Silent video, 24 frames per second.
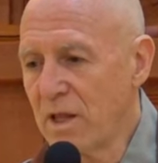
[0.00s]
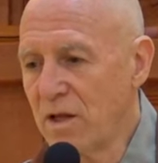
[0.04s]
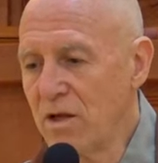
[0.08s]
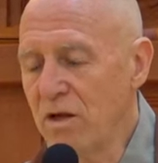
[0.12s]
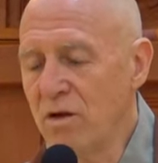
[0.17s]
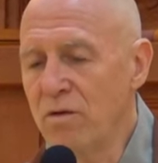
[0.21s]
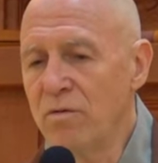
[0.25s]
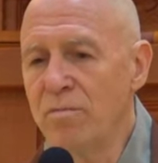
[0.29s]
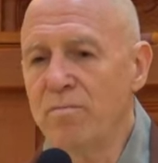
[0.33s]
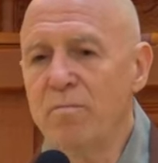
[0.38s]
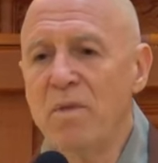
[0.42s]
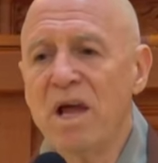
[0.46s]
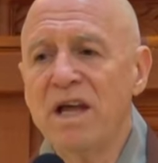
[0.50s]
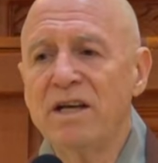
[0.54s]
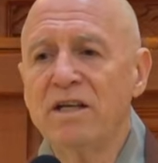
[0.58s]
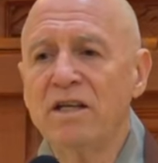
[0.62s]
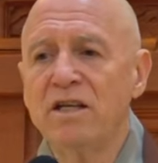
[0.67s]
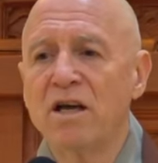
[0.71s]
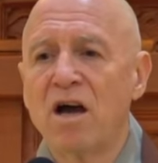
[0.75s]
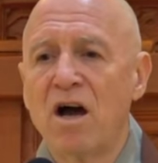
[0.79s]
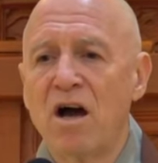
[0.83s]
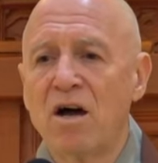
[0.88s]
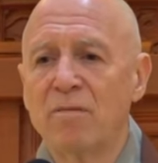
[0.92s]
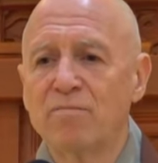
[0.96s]
you know,
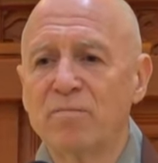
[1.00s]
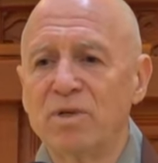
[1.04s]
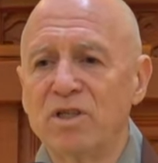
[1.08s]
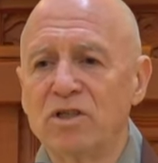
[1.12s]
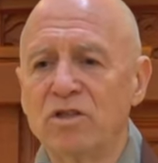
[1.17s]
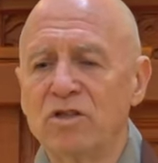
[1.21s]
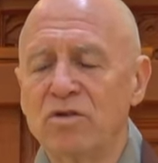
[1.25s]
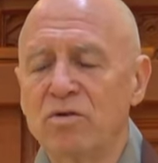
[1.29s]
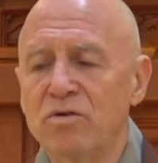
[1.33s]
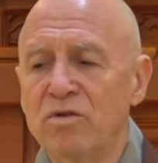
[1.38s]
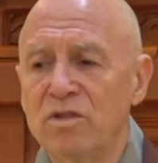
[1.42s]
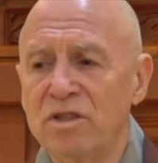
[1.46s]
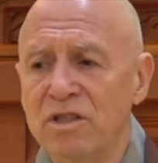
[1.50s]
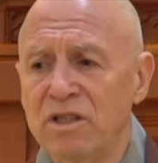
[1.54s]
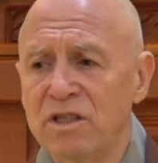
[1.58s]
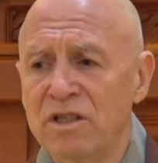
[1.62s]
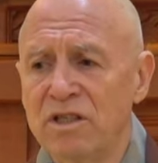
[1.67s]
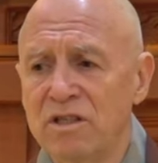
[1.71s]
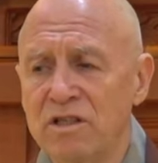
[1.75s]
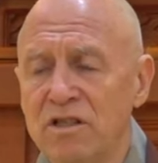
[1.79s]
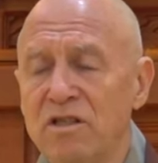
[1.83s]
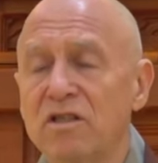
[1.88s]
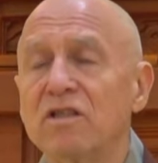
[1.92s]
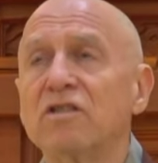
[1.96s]
many
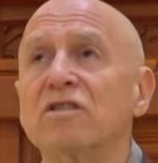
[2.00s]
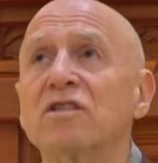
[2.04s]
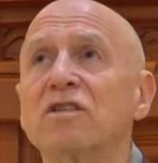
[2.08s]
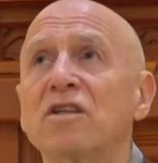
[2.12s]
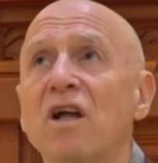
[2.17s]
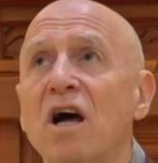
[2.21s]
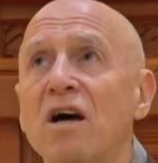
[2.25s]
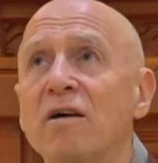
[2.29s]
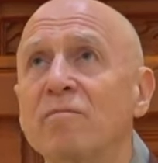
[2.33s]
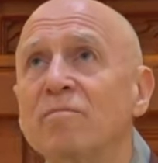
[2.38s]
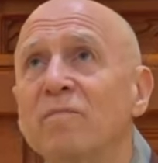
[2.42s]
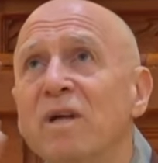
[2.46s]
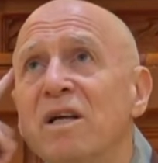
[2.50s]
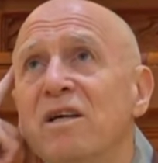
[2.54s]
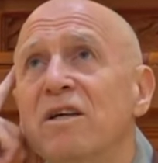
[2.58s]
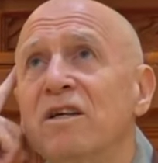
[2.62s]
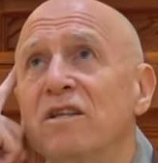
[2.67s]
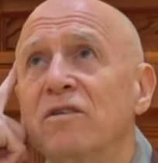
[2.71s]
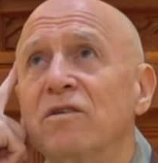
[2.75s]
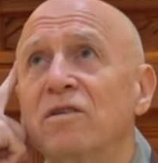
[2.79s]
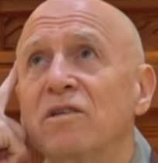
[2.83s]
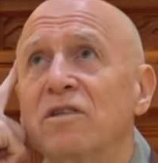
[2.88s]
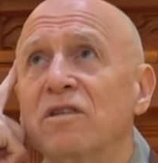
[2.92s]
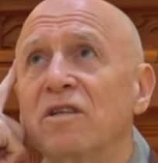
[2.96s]
opportunities to stop.
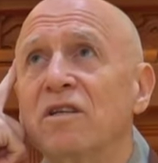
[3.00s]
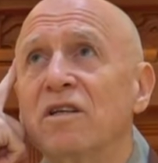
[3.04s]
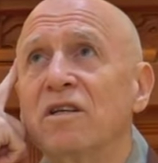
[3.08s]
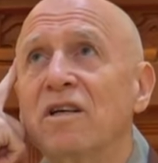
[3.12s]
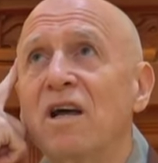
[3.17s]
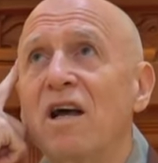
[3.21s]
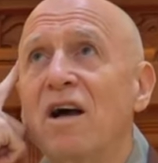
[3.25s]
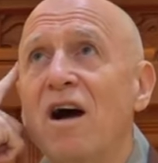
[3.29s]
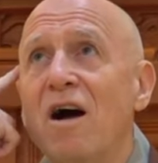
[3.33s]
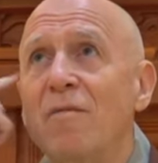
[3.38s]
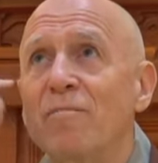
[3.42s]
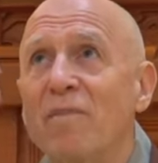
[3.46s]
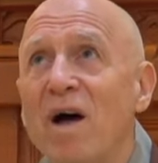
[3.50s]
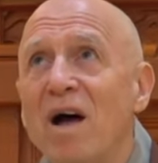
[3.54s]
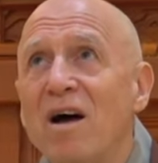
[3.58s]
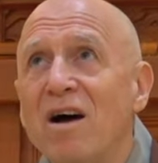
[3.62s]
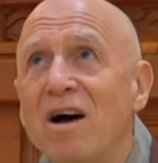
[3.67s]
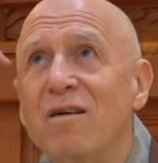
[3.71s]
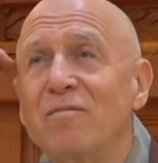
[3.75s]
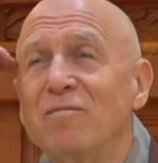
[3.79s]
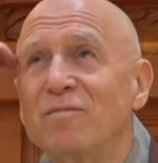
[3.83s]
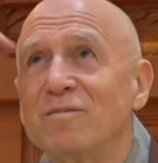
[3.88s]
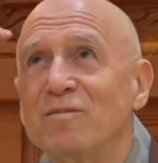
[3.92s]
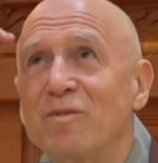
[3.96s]
There was, I'm
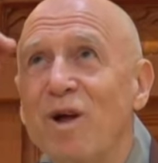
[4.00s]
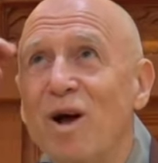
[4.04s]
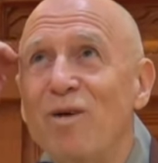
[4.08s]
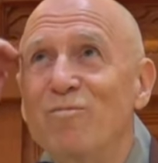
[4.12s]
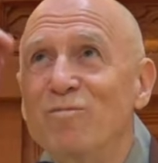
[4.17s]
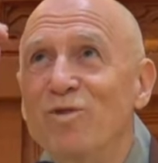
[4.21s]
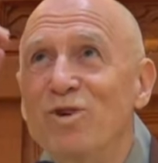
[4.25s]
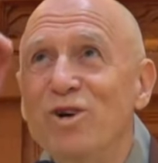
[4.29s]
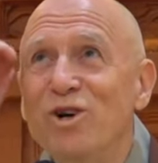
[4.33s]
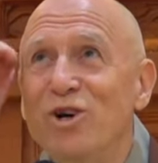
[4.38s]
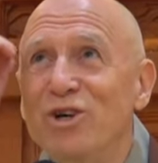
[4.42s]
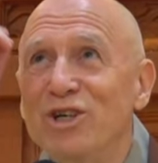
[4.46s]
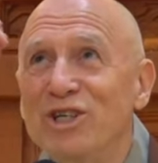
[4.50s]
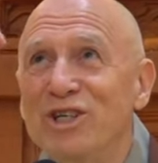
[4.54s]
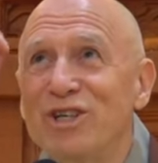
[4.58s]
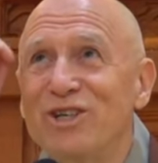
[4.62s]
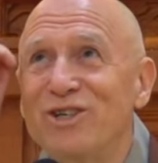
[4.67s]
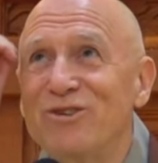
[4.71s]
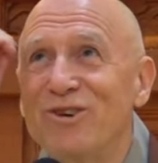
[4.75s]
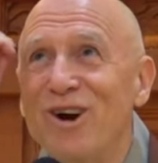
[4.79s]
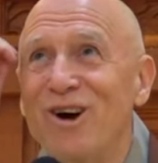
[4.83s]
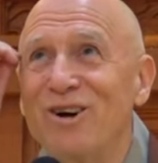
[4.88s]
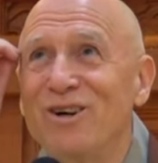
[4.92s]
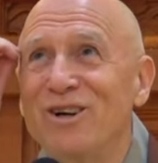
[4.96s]
really
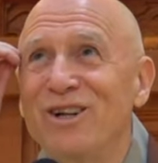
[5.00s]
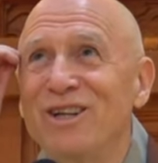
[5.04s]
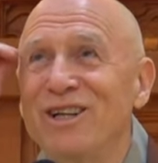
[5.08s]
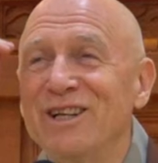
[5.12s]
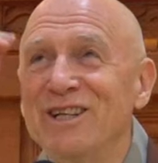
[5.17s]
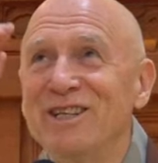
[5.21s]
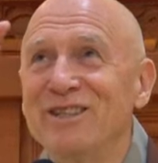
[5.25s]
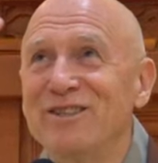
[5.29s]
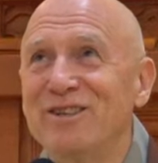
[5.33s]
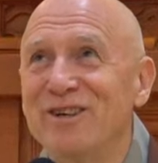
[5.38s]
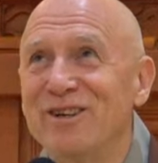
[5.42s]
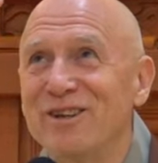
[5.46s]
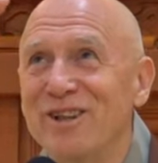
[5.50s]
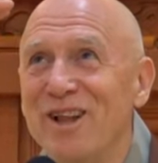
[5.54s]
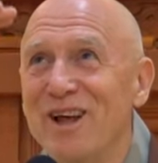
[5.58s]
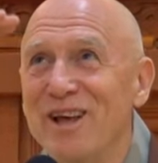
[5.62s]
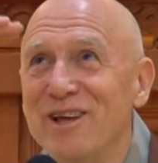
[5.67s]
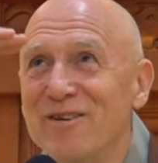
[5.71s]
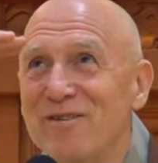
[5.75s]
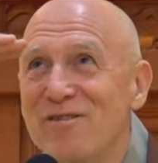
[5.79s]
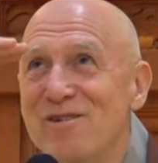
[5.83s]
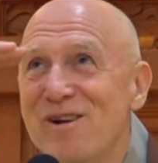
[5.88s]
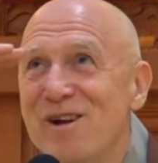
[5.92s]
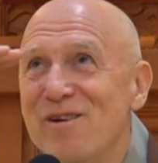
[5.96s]
struggling to
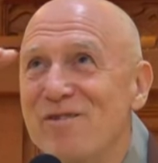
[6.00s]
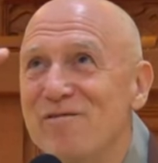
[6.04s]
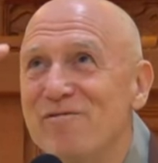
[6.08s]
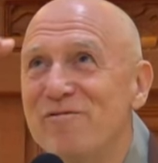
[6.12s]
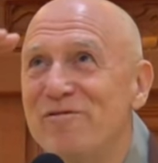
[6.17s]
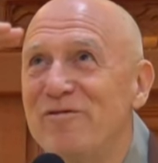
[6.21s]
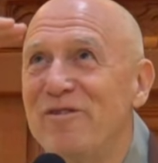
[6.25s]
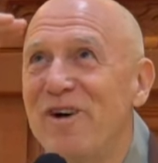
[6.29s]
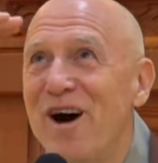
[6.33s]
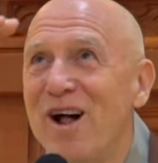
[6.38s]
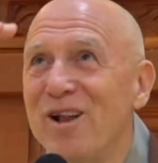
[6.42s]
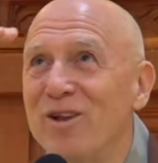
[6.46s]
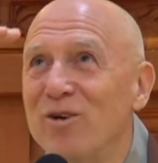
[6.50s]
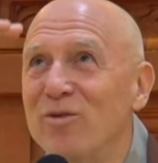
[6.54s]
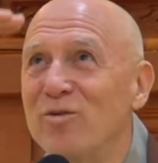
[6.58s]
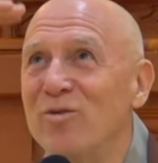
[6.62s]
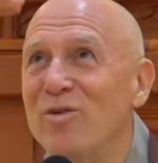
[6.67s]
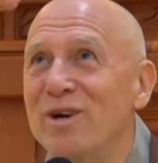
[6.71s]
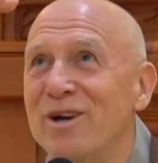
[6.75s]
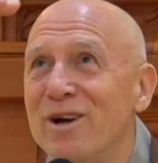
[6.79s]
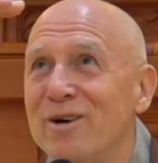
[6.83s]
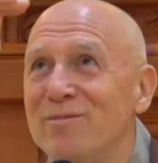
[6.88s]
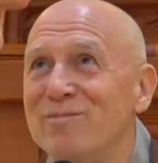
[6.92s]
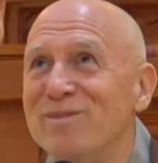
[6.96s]
like follow
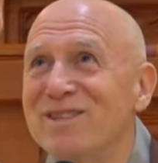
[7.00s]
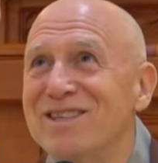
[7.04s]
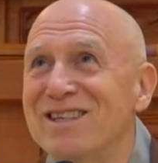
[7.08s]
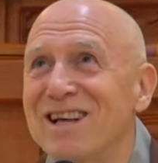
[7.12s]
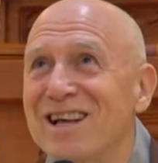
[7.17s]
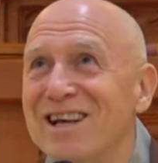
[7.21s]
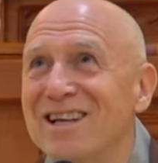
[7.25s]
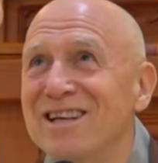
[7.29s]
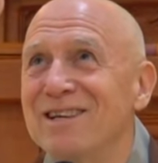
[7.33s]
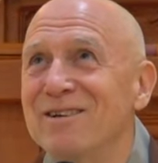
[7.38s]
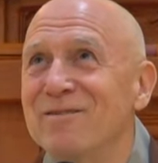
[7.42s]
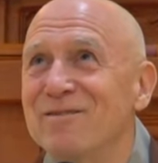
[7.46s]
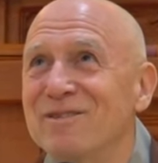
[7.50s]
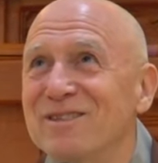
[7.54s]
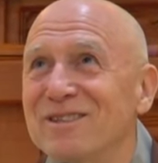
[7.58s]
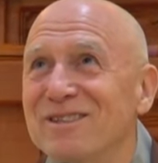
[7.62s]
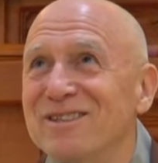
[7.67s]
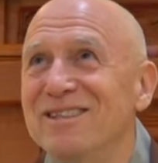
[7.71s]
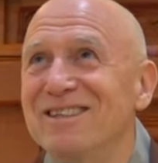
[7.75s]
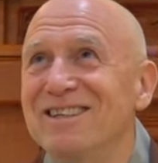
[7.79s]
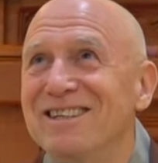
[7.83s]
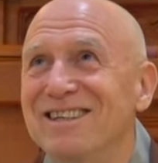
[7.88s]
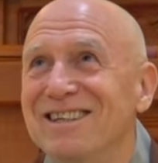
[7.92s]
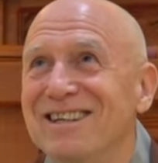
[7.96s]
what I'm saying,
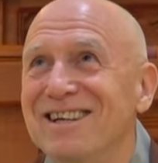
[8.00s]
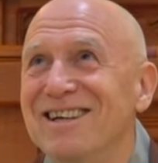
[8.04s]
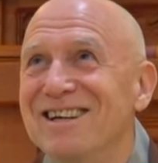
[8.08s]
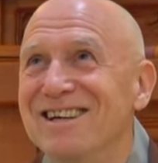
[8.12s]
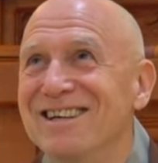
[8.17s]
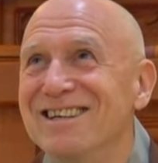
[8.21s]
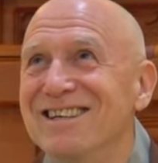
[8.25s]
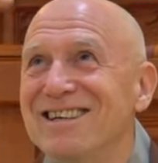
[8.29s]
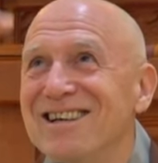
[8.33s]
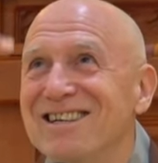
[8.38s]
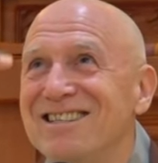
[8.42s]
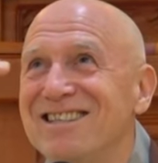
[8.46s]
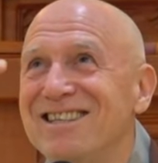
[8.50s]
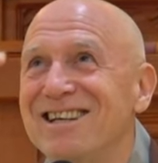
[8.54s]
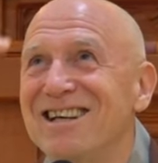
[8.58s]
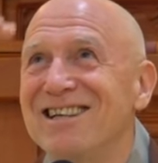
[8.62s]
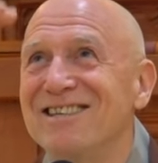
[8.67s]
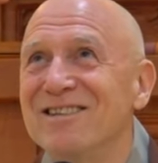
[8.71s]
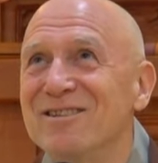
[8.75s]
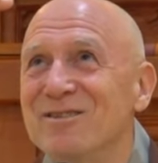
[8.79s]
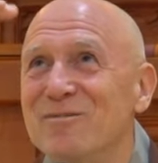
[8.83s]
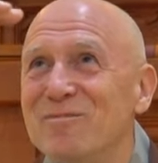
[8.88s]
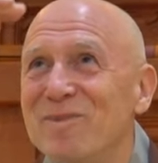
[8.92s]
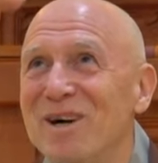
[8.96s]

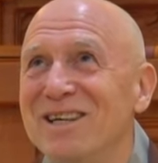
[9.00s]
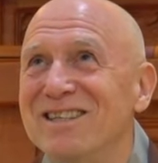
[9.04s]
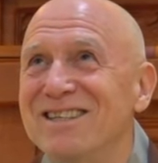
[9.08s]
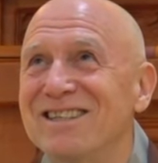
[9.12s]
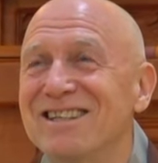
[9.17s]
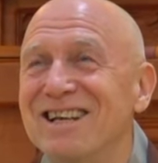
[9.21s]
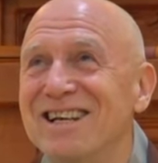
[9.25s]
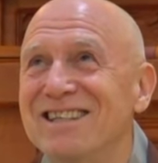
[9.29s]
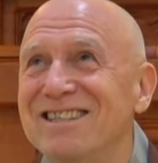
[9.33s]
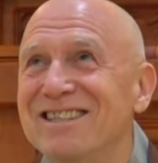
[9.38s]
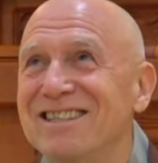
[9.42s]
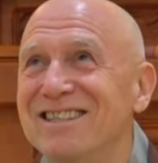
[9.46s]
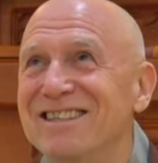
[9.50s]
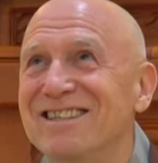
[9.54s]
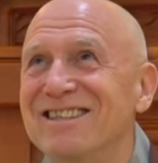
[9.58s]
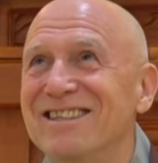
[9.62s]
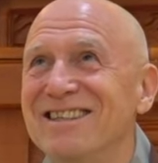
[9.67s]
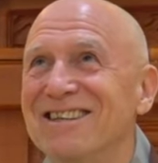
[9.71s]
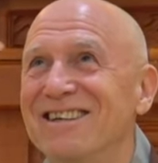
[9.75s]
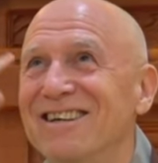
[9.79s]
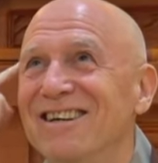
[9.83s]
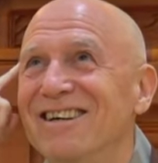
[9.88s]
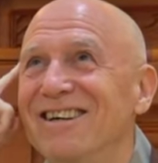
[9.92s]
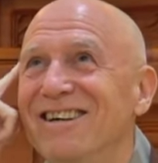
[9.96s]
sentence by sentence
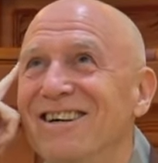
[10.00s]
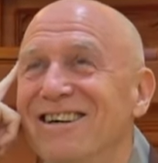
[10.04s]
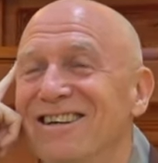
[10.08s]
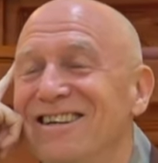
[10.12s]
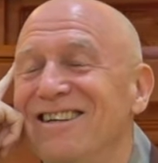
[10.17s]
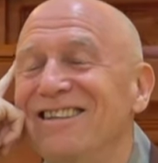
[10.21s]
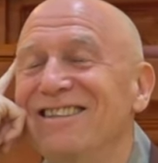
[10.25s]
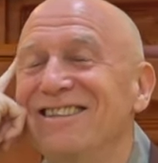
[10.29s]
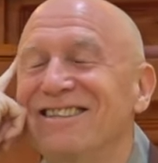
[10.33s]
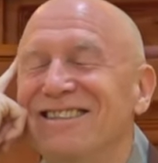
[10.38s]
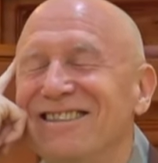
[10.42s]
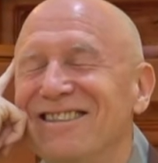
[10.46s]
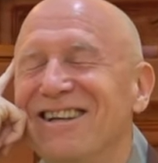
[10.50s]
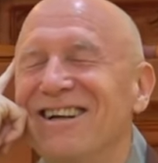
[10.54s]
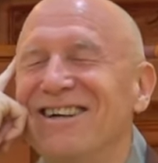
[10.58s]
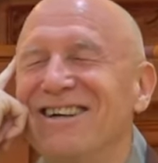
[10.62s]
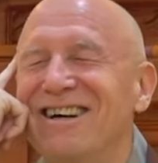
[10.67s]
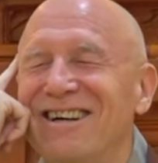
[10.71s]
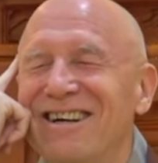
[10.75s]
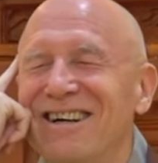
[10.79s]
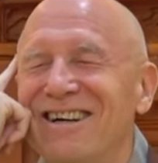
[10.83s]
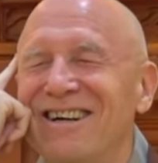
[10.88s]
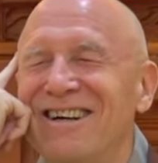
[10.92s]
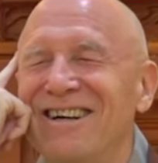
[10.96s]
here.
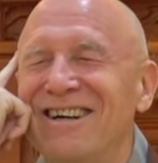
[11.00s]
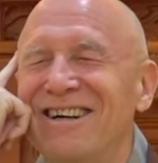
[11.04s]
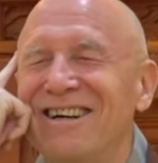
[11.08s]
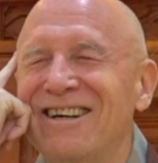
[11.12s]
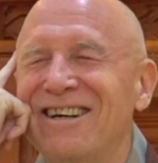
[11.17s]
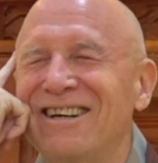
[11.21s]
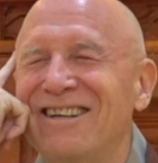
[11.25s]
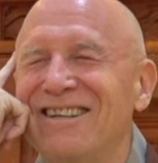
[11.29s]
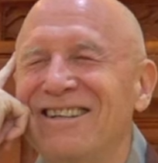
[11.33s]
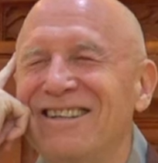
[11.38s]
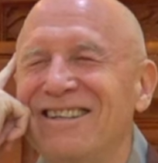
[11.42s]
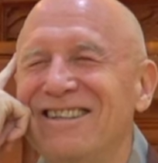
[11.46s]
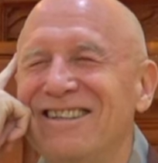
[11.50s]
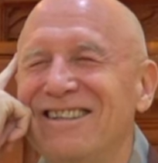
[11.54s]
Oh,